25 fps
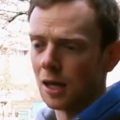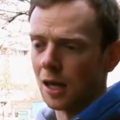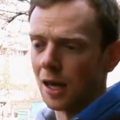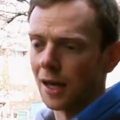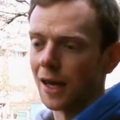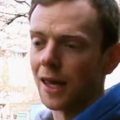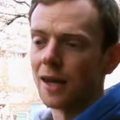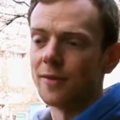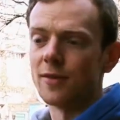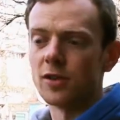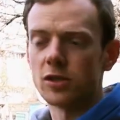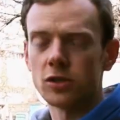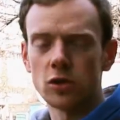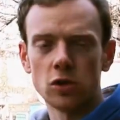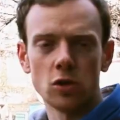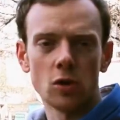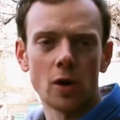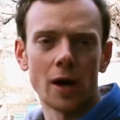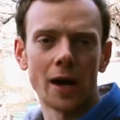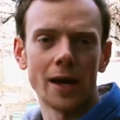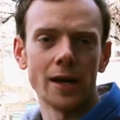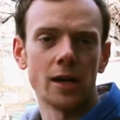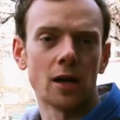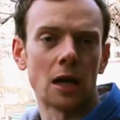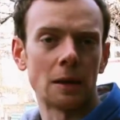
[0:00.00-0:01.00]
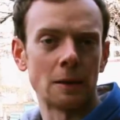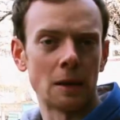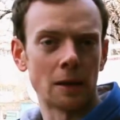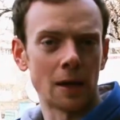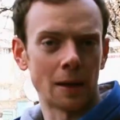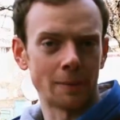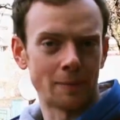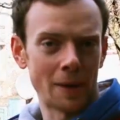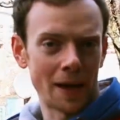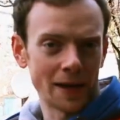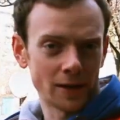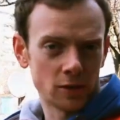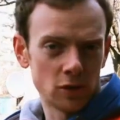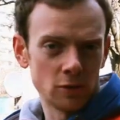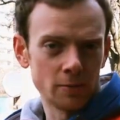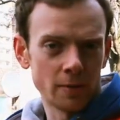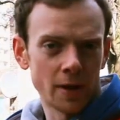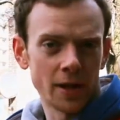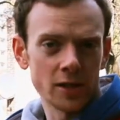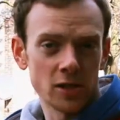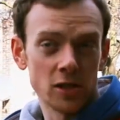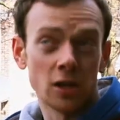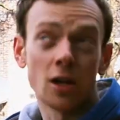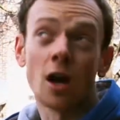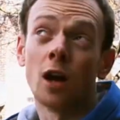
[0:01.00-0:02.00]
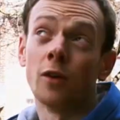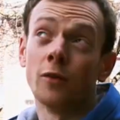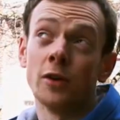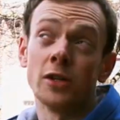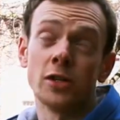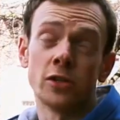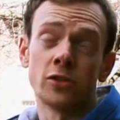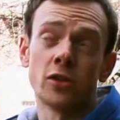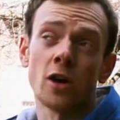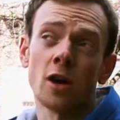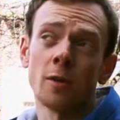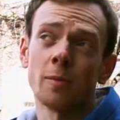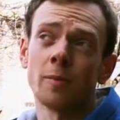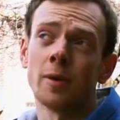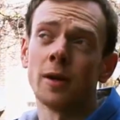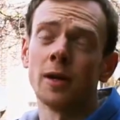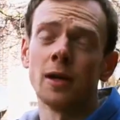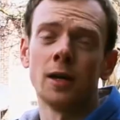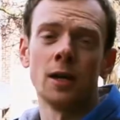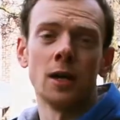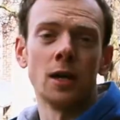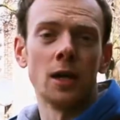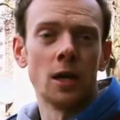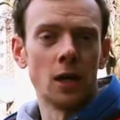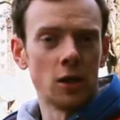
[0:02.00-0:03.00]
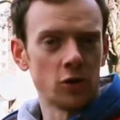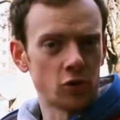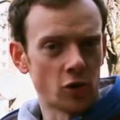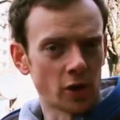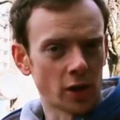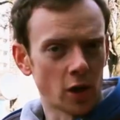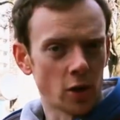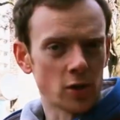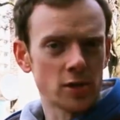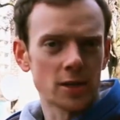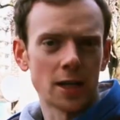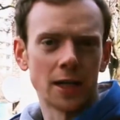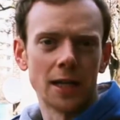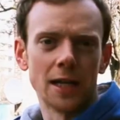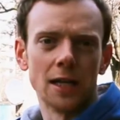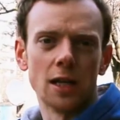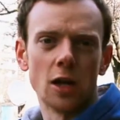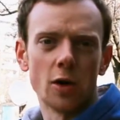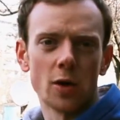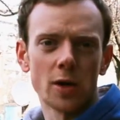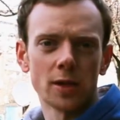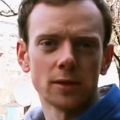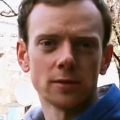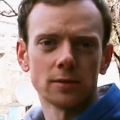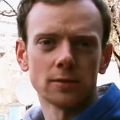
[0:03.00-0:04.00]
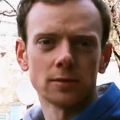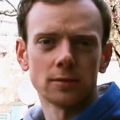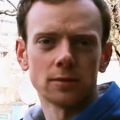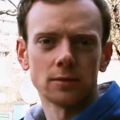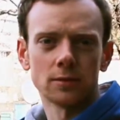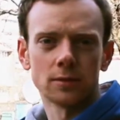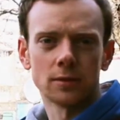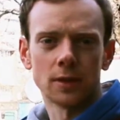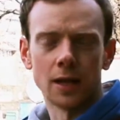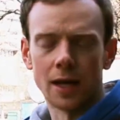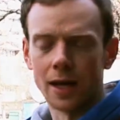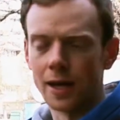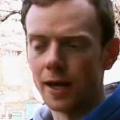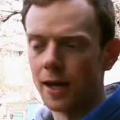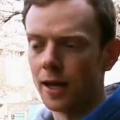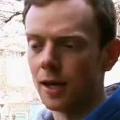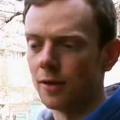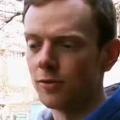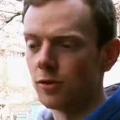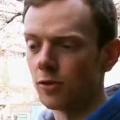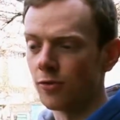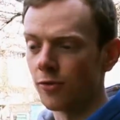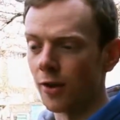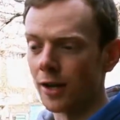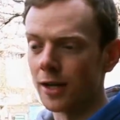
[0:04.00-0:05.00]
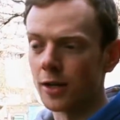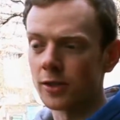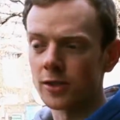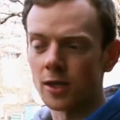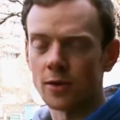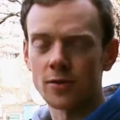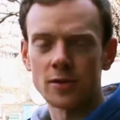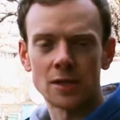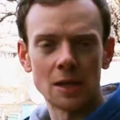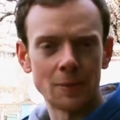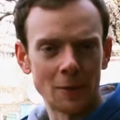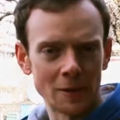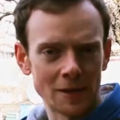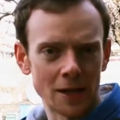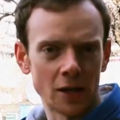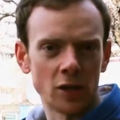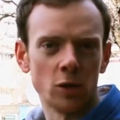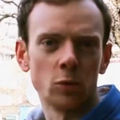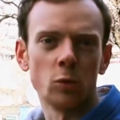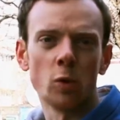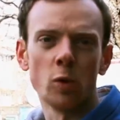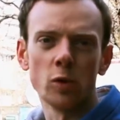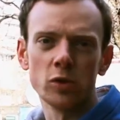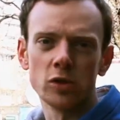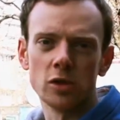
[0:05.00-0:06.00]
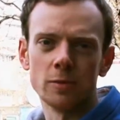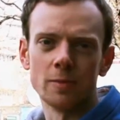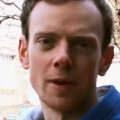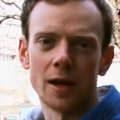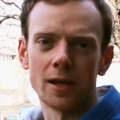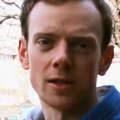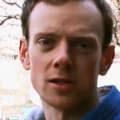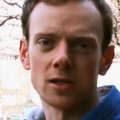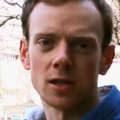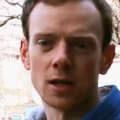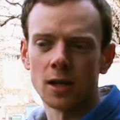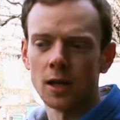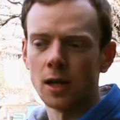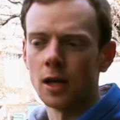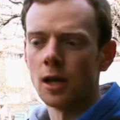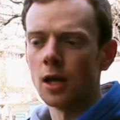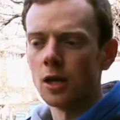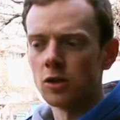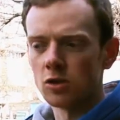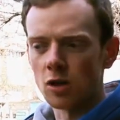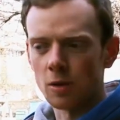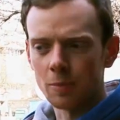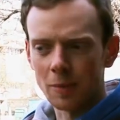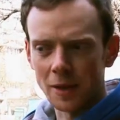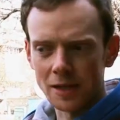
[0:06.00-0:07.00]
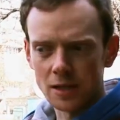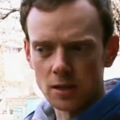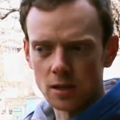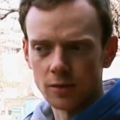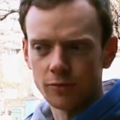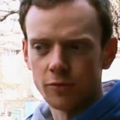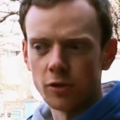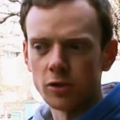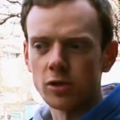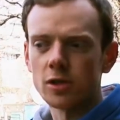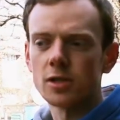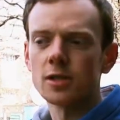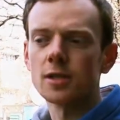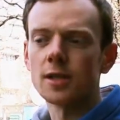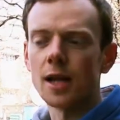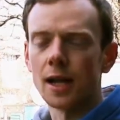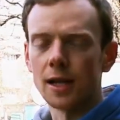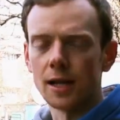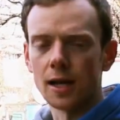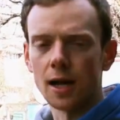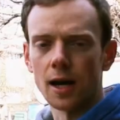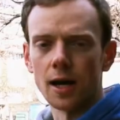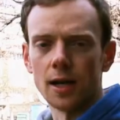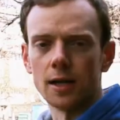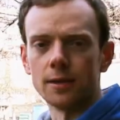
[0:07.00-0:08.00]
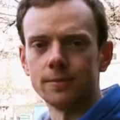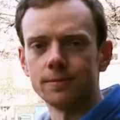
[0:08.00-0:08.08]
Again, if it's too high, you're coming back too much, you can't reach the top, try going slightly lower. And if you're finding yourself slipping down the wall too much, try placing the foot just slightly higher.